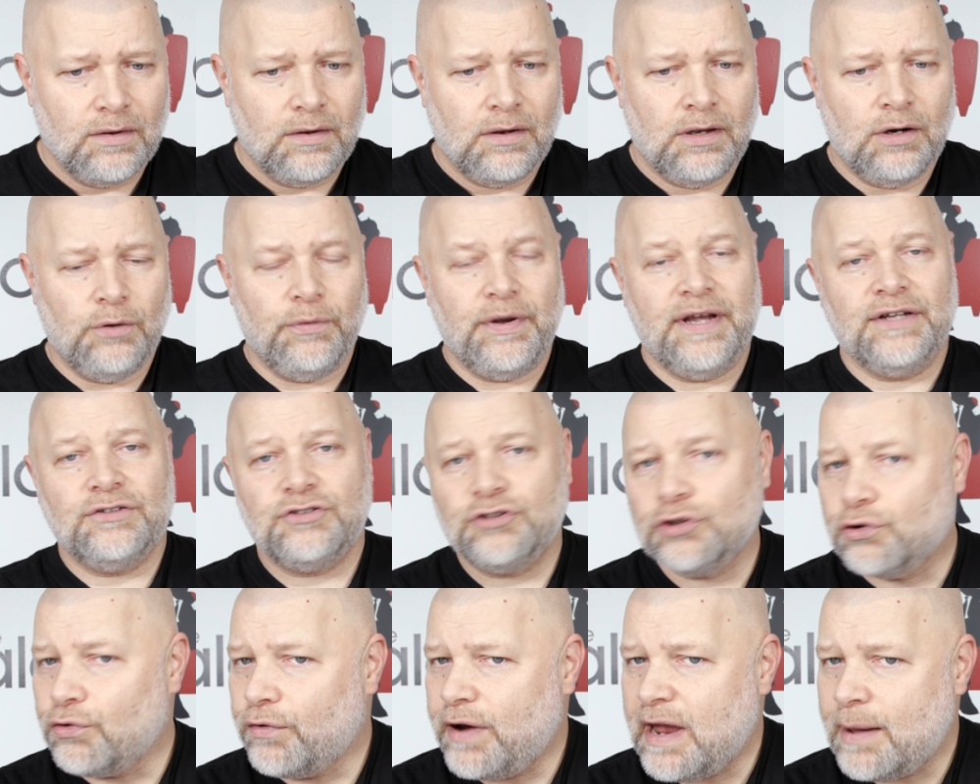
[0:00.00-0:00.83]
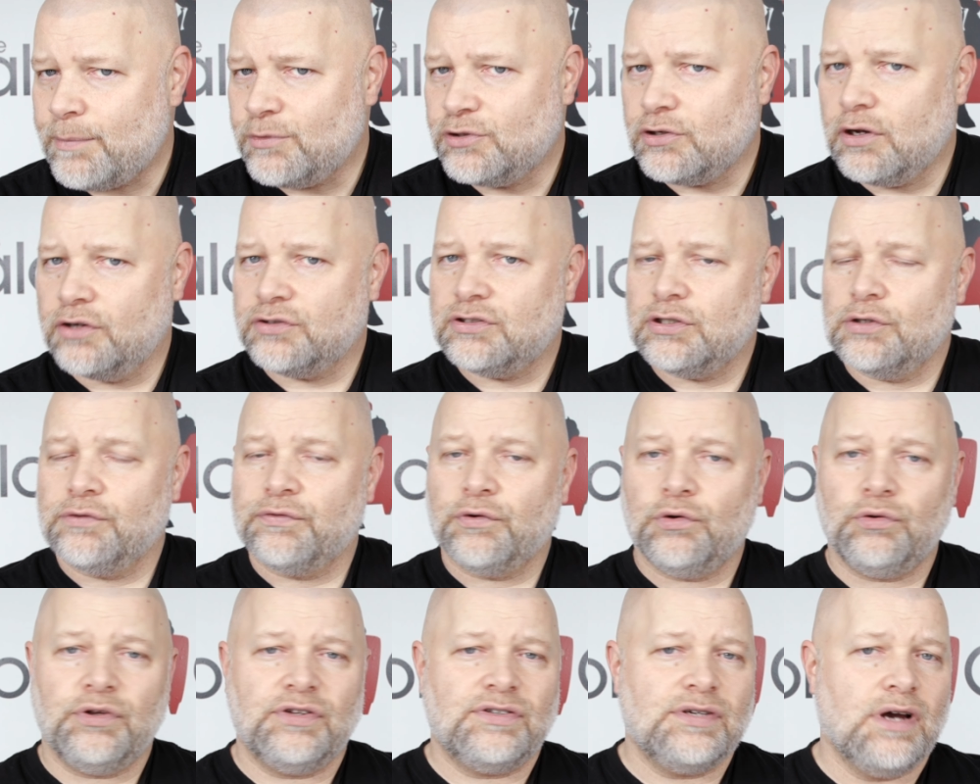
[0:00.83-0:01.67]
You know, Instagram is also
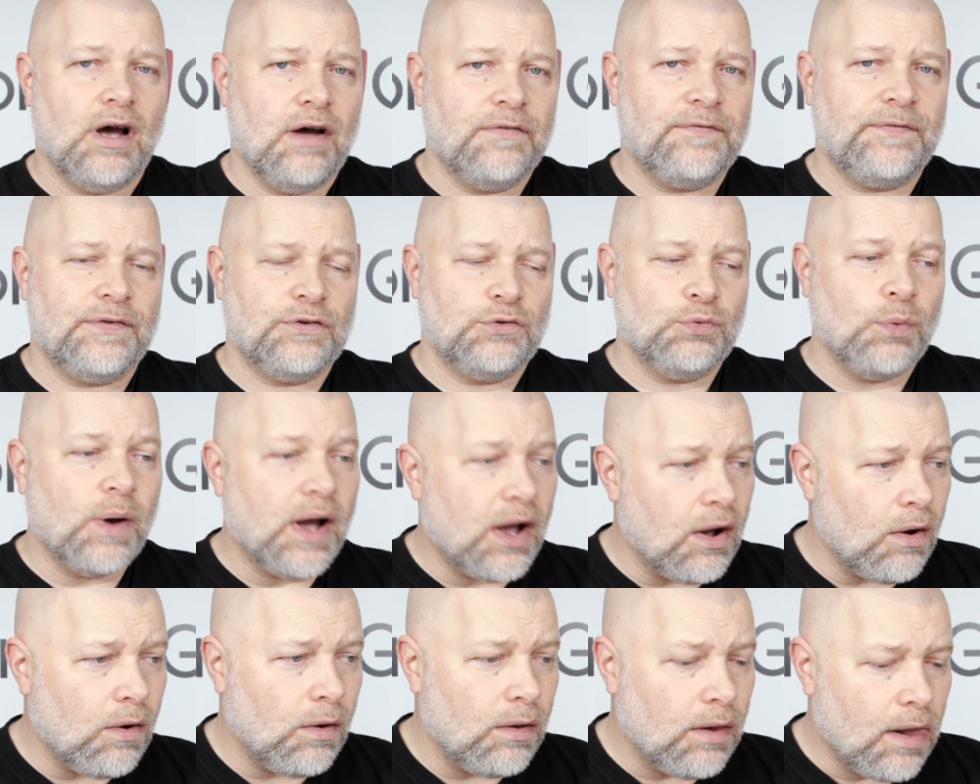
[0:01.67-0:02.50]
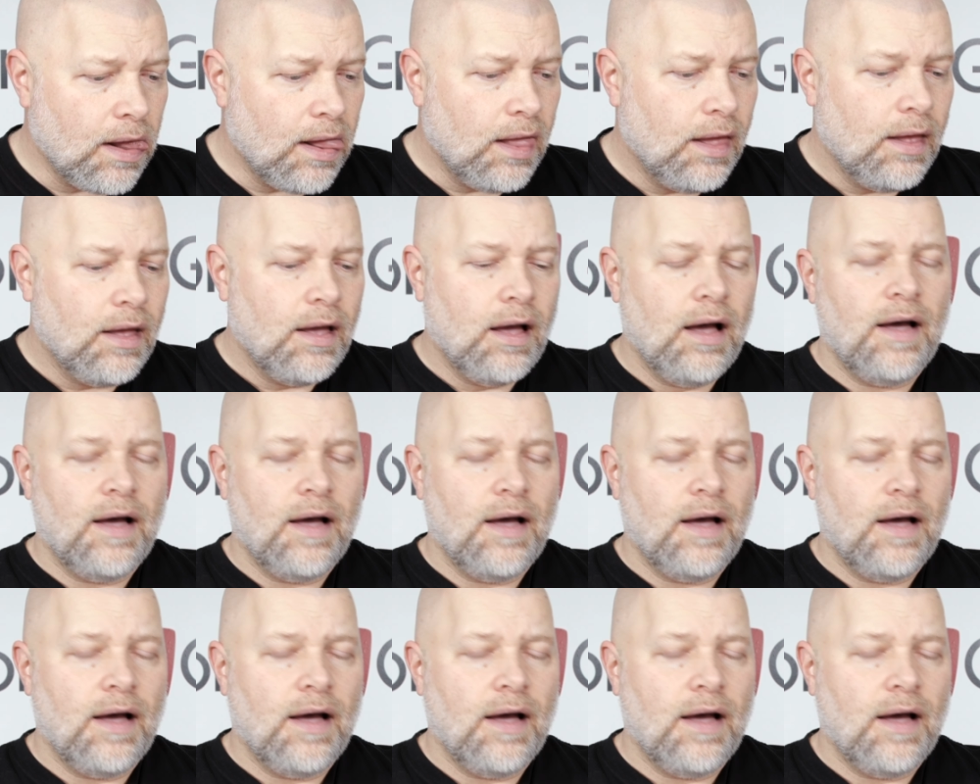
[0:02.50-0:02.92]
really tough as well,